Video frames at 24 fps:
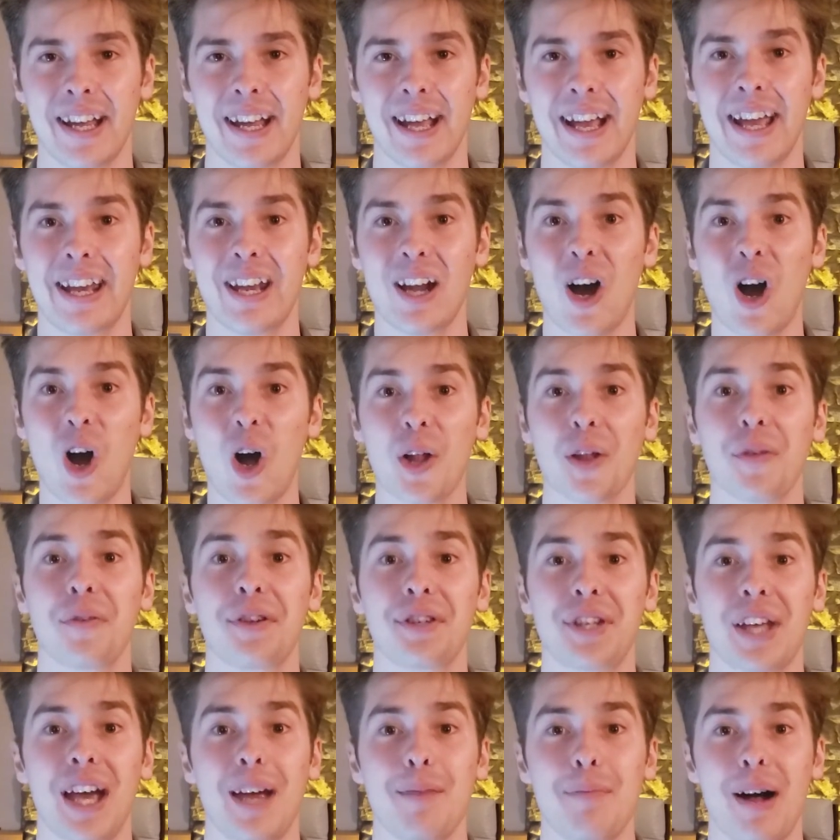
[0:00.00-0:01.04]
And all the
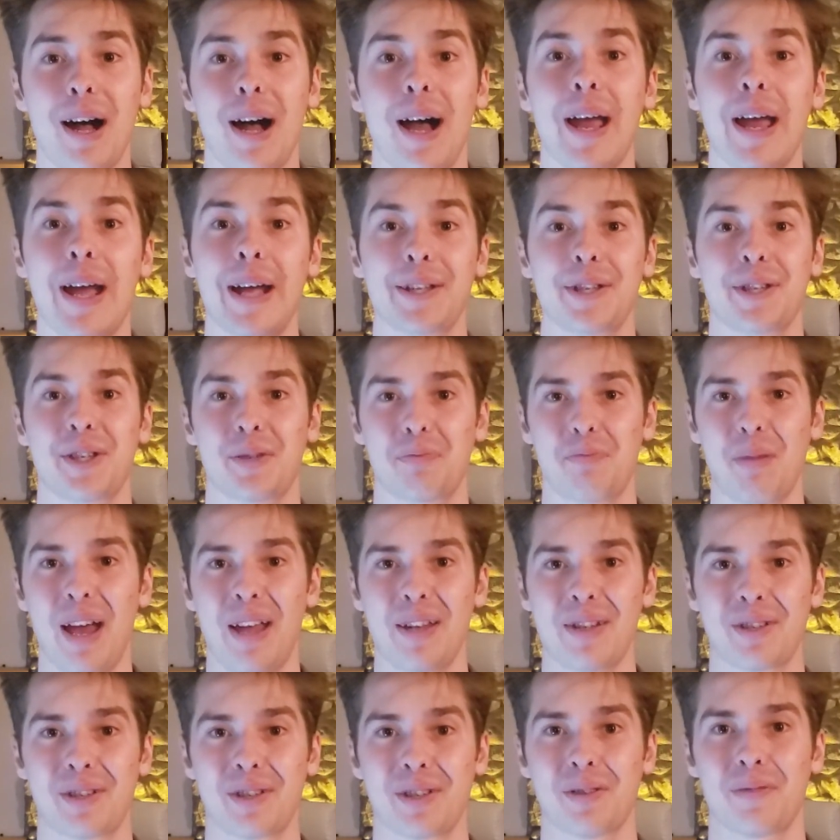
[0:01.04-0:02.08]
time I had
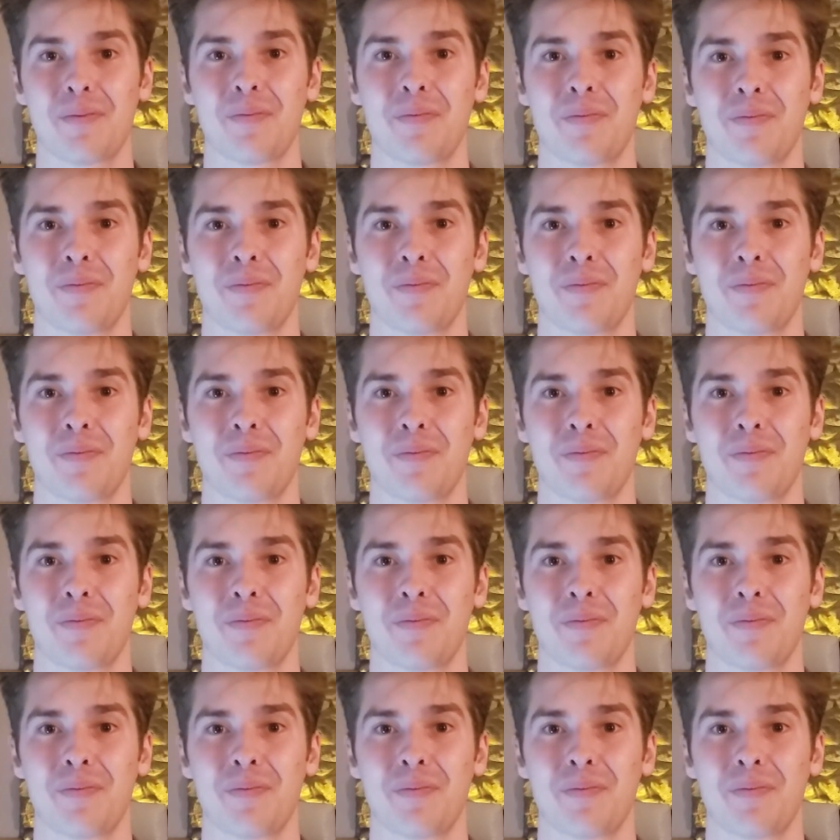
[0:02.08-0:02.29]
spent